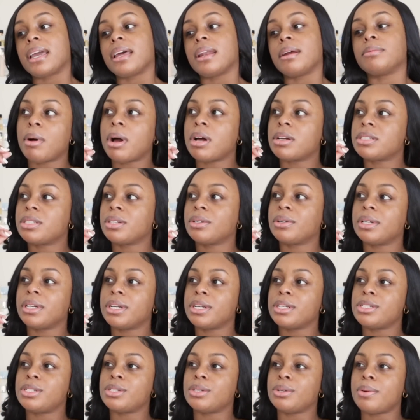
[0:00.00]
And I'm also going
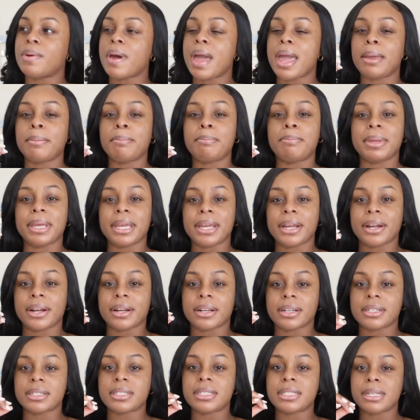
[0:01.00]
to do a
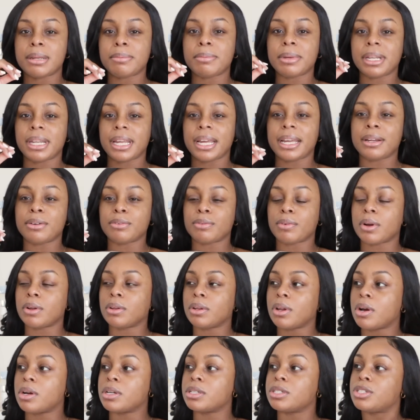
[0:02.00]
beard stimulate and
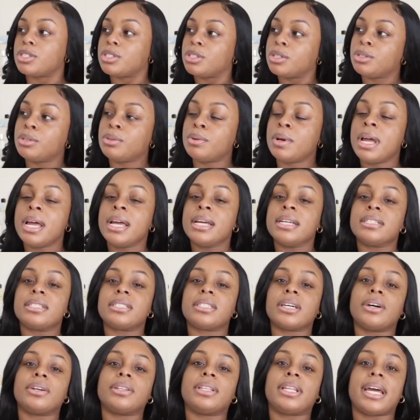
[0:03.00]
roll on too
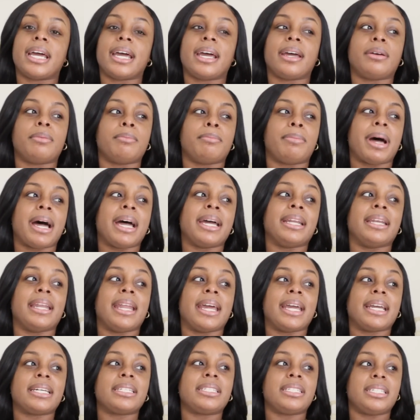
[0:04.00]
so that by
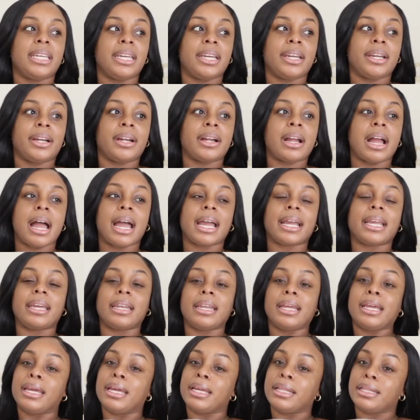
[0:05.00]
next year I can
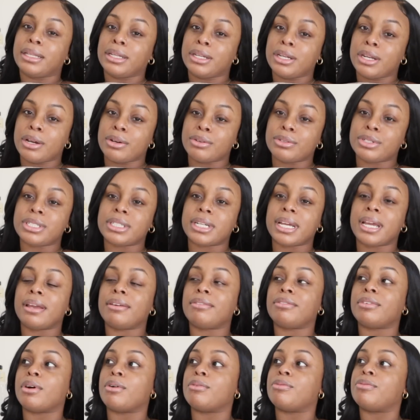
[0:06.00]
hit the no
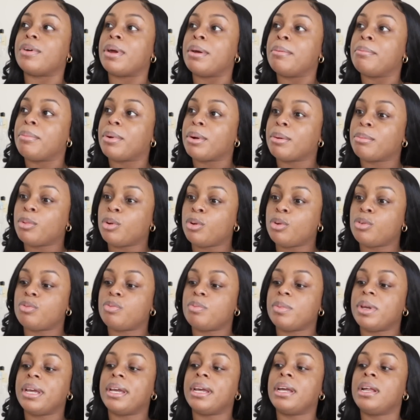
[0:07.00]
shave November
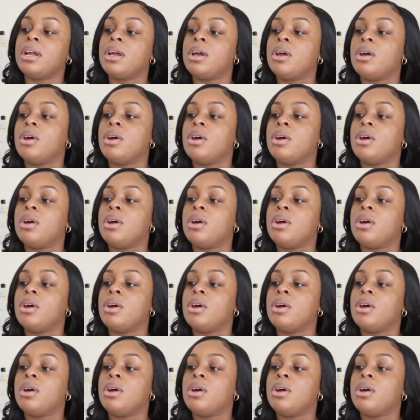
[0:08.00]
movement